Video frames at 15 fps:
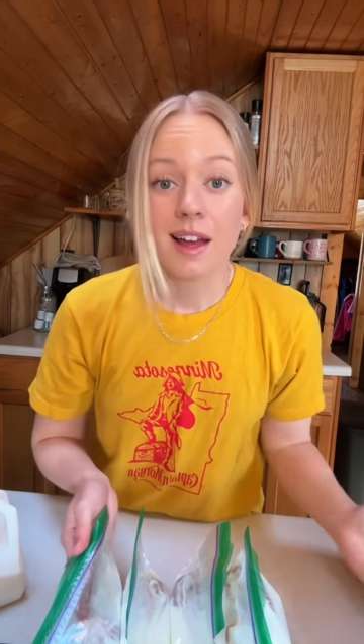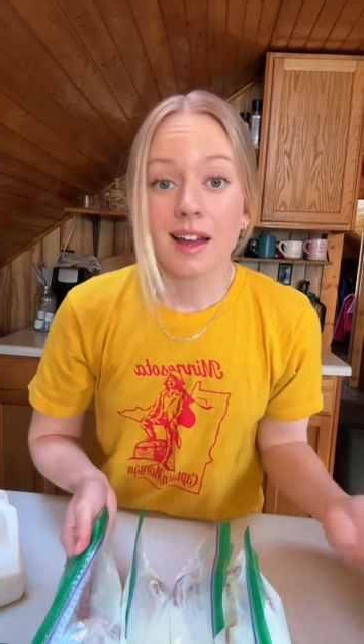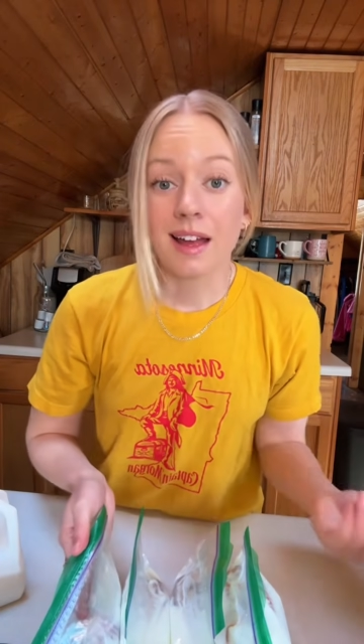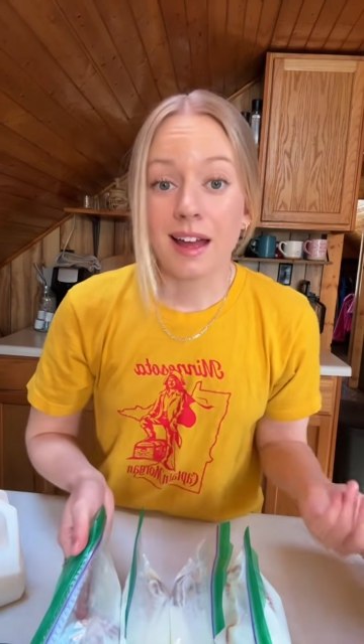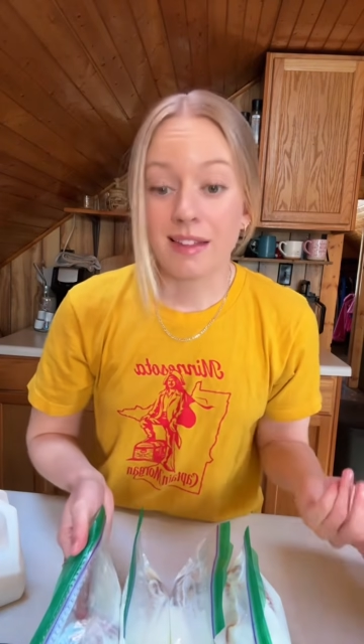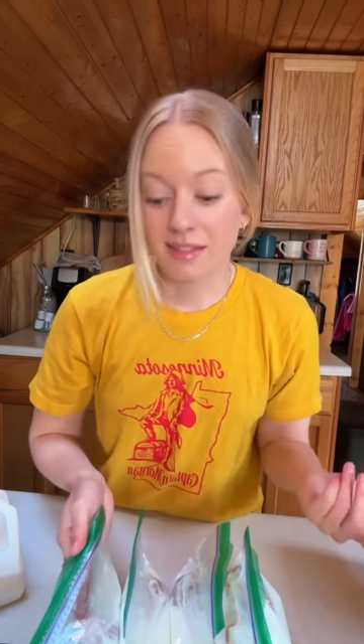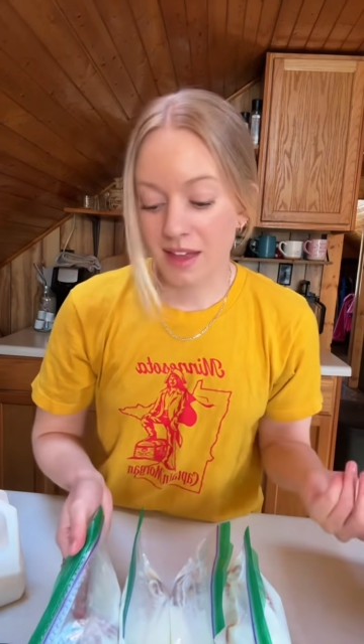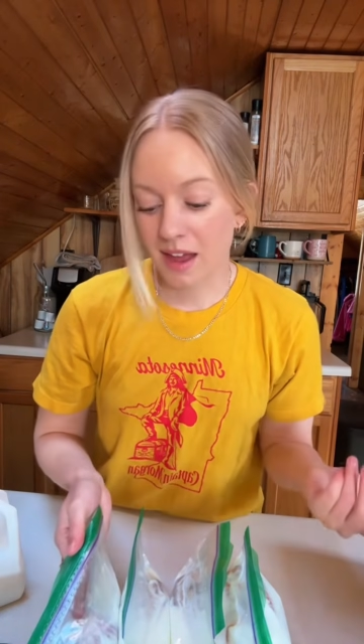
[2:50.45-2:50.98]

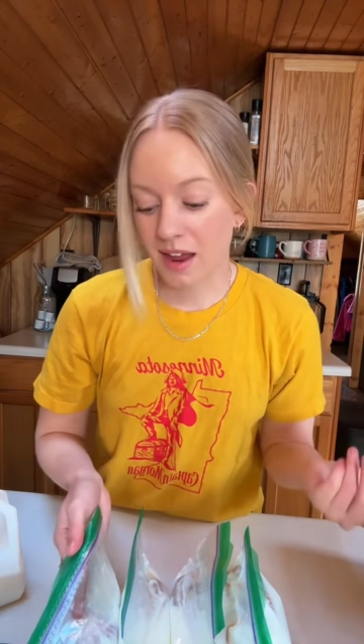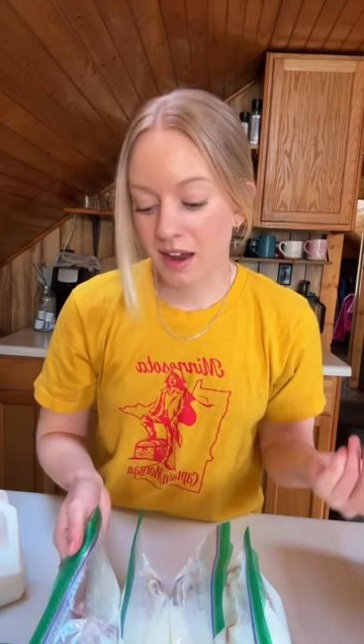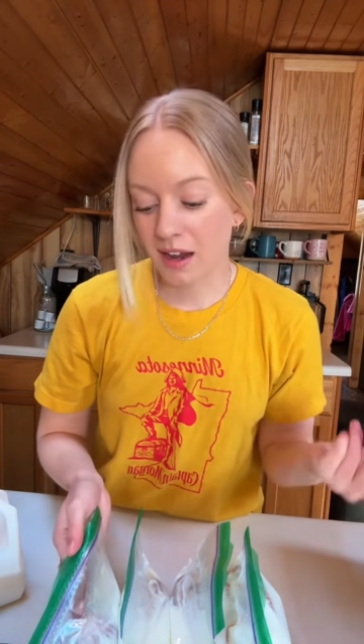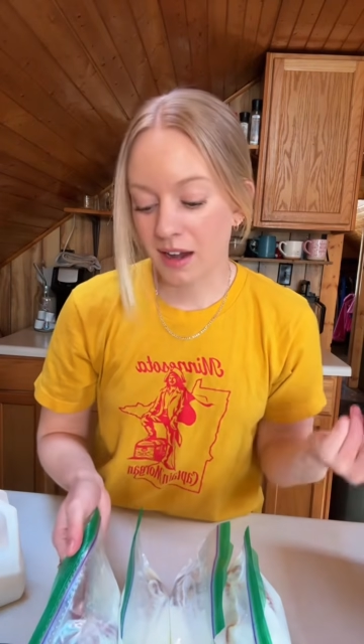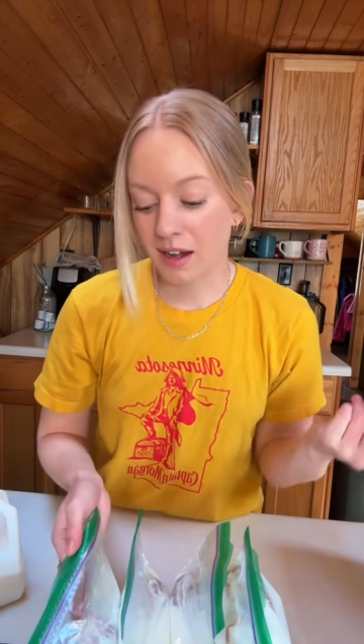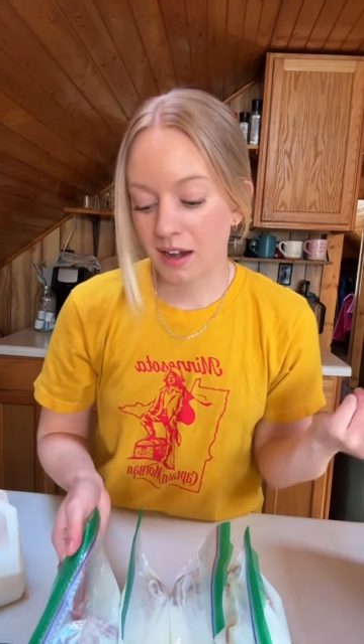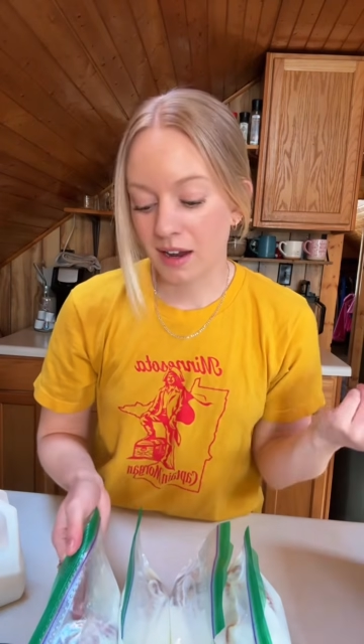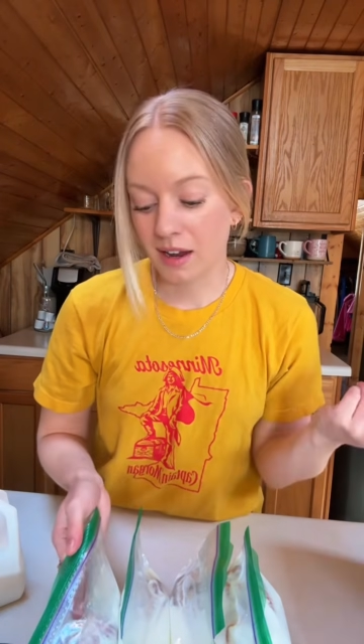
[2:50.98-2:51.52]
and
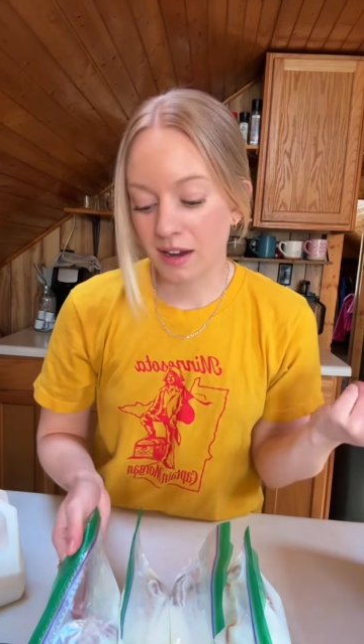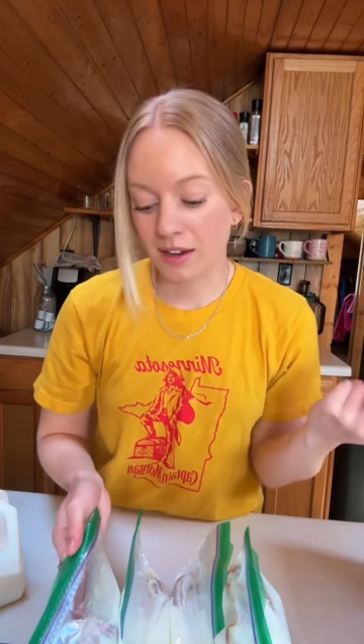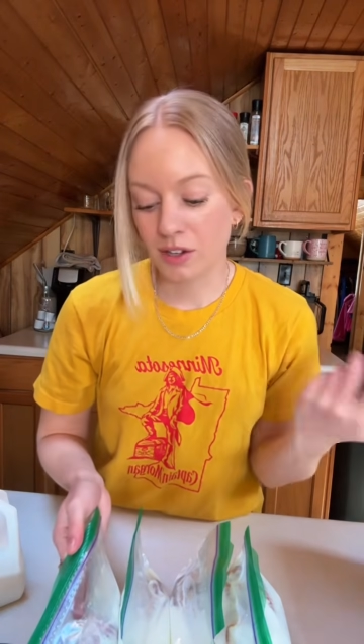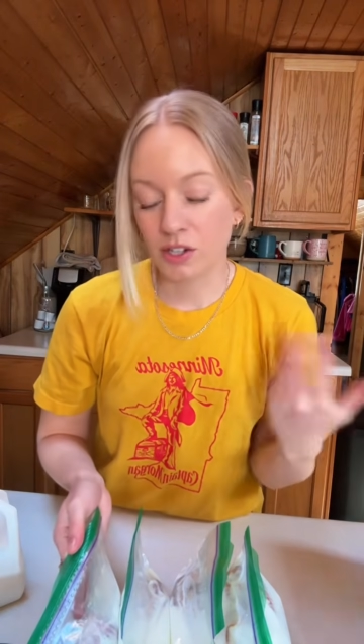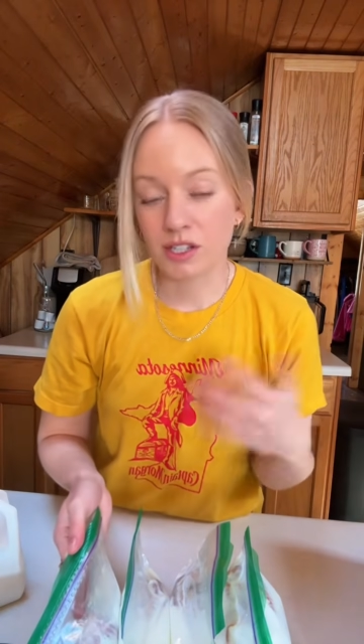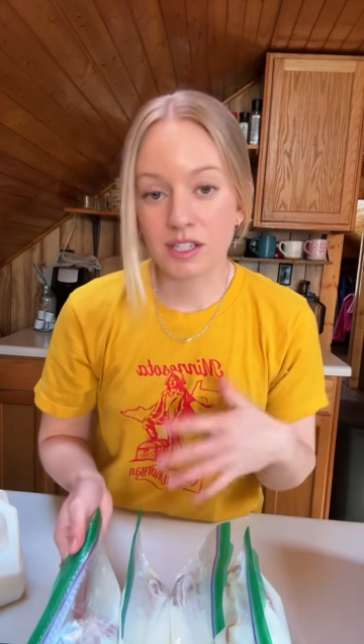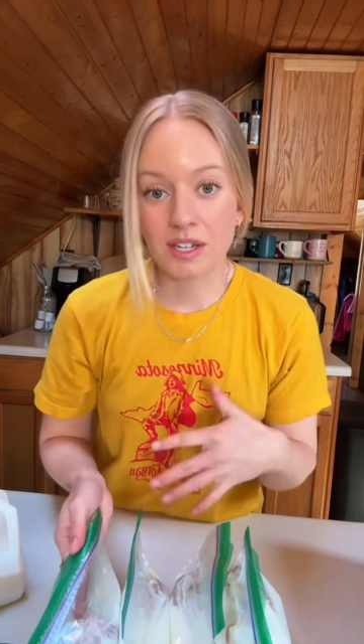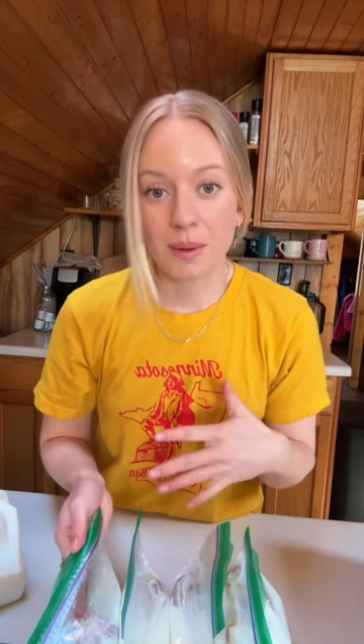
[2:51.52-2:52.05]
then you
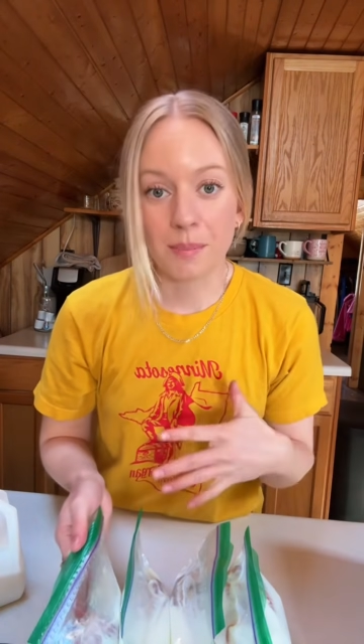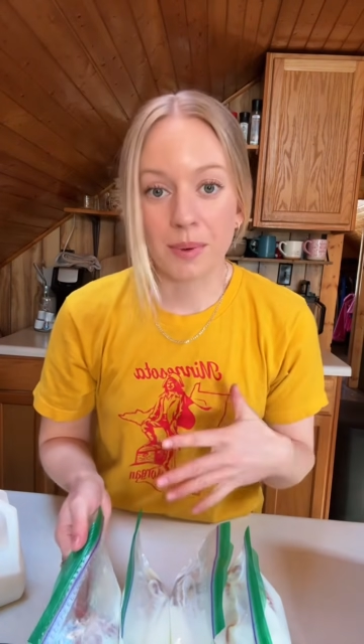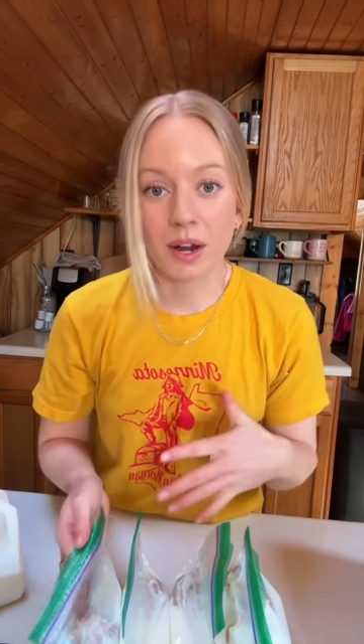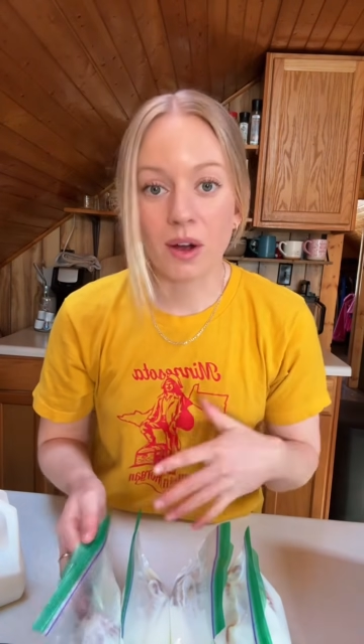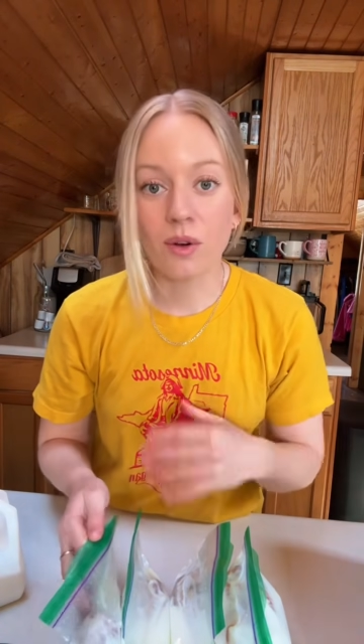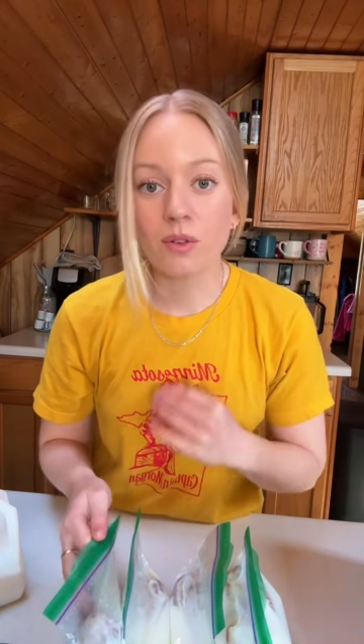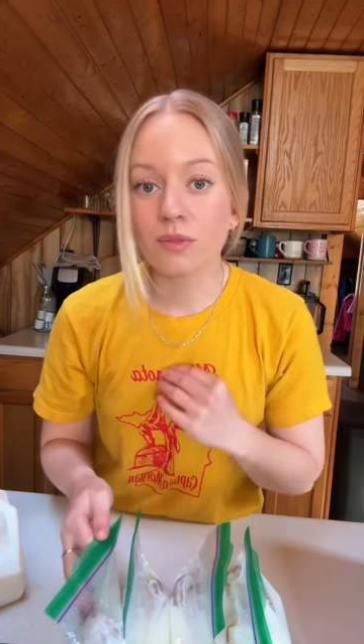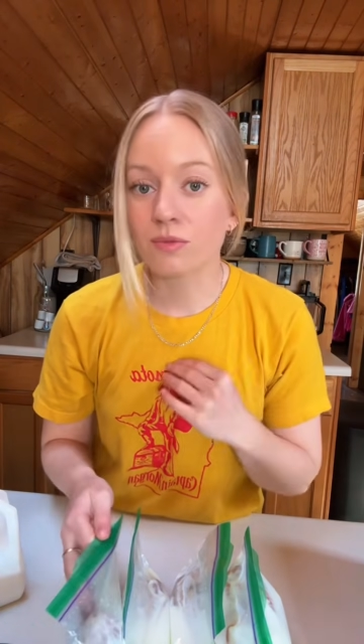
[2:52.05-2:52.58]
just dump it
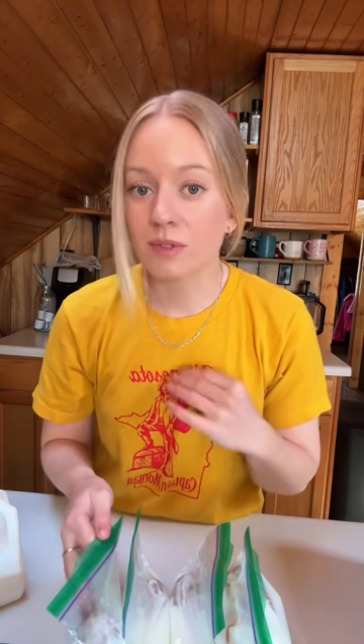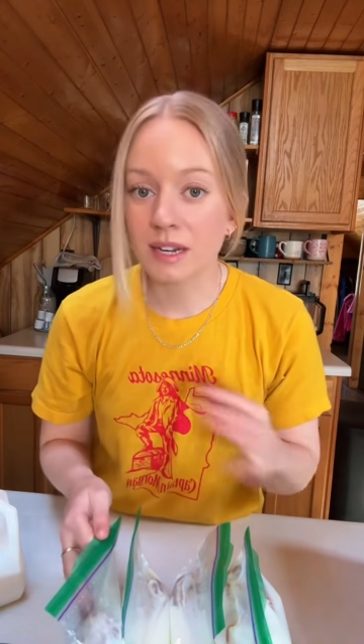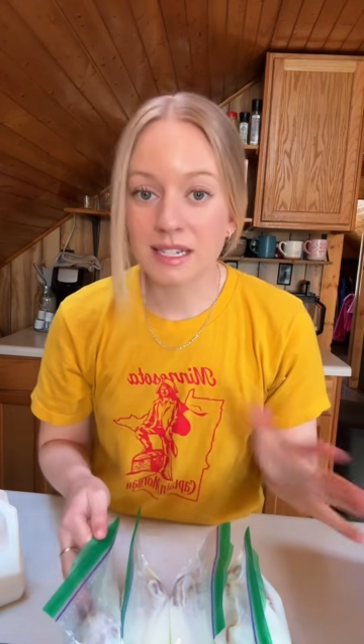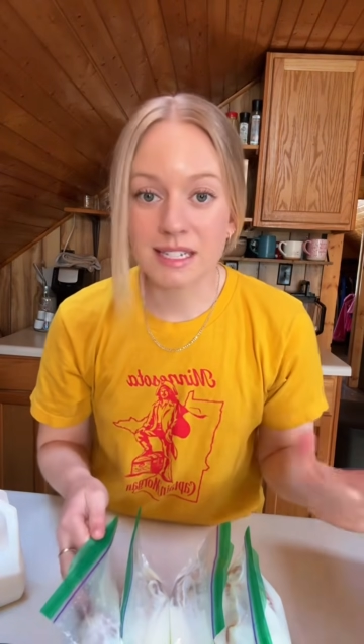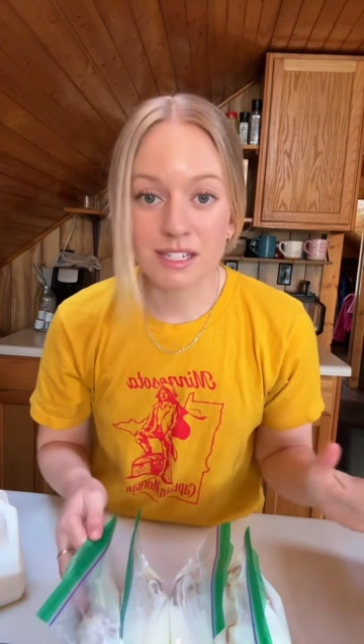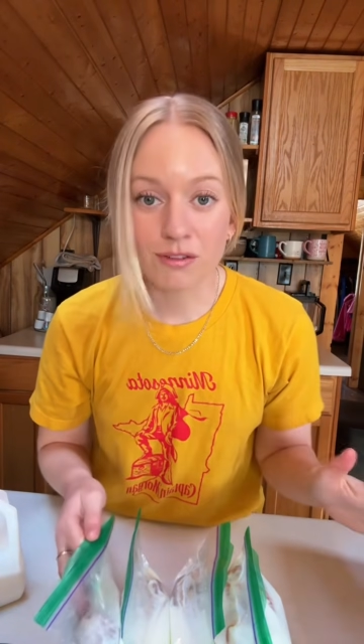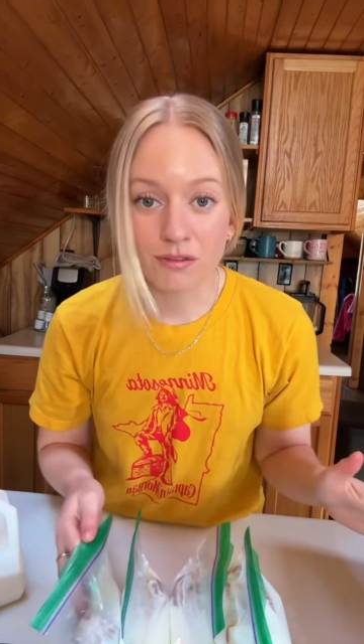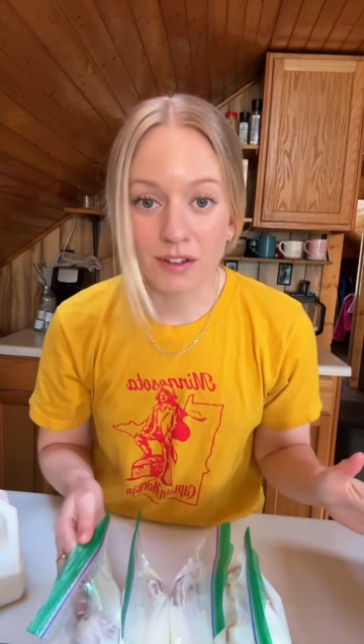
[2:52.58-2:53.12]
out, rinse
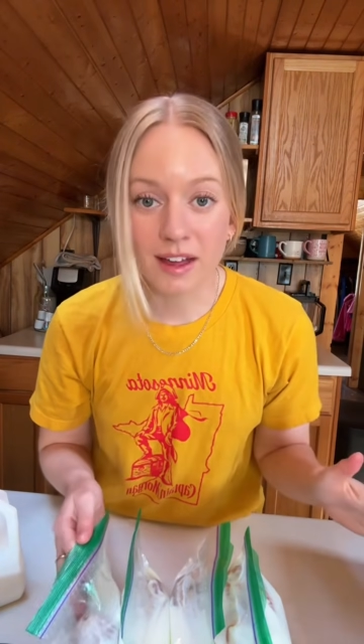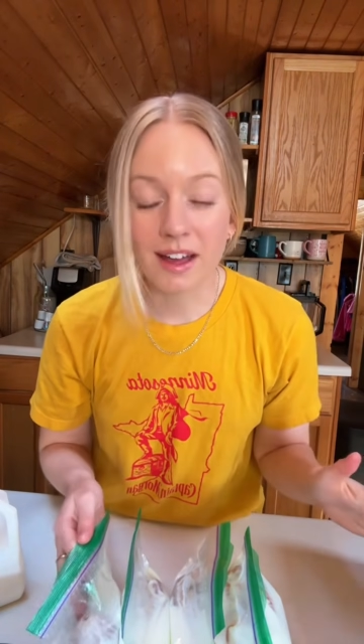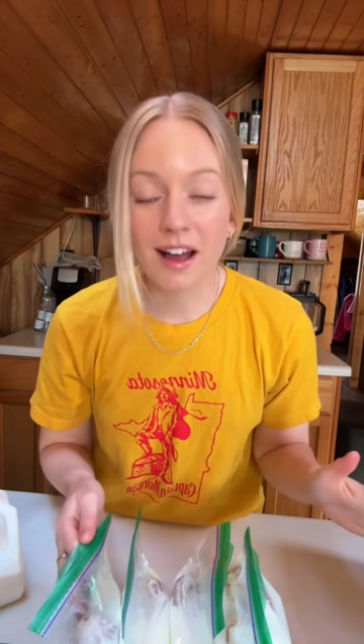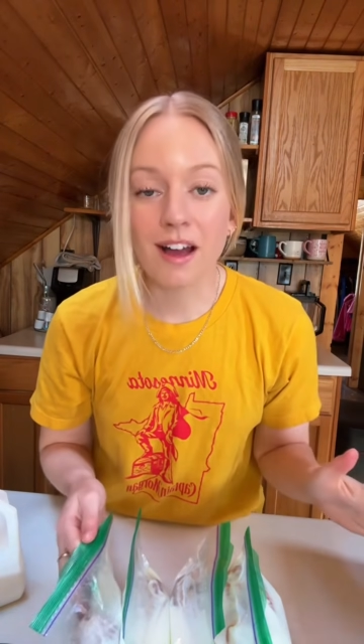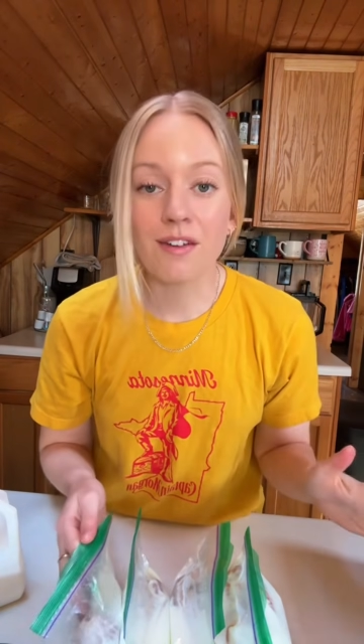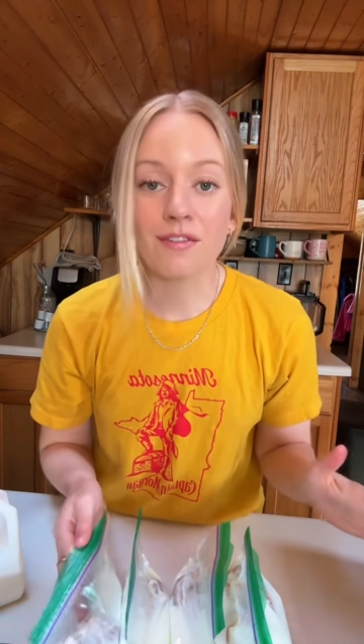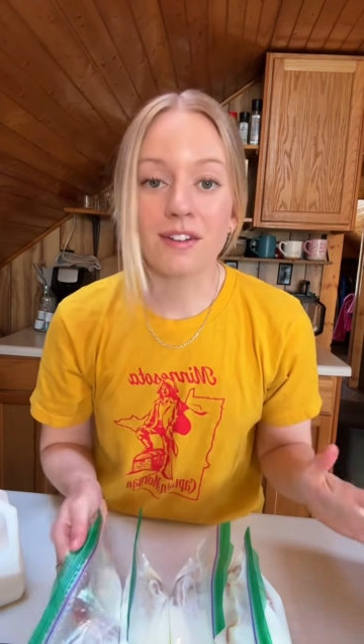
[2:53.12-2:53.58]
the fillet off,